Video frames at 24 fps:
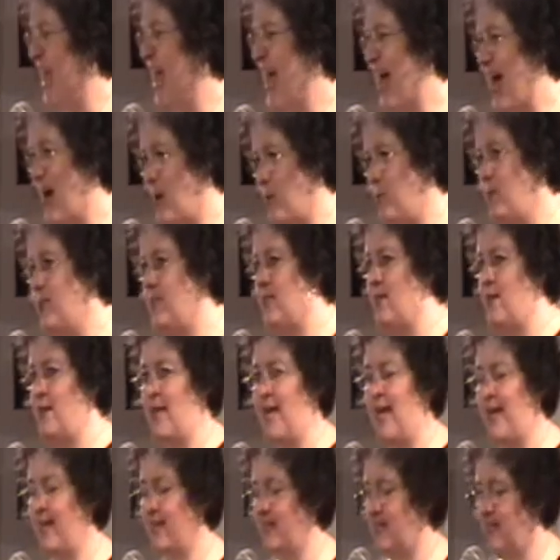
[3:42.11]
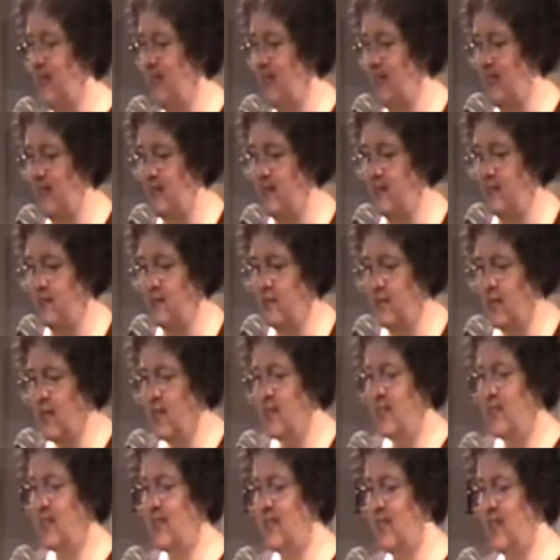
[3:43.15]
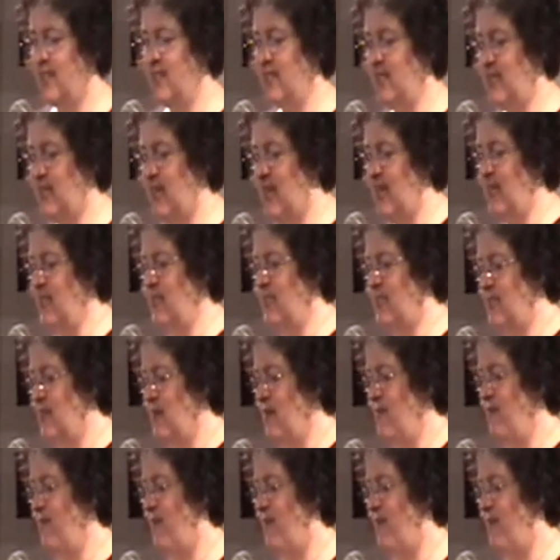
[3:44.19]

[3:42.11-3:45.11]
How did I get here? Sunsets,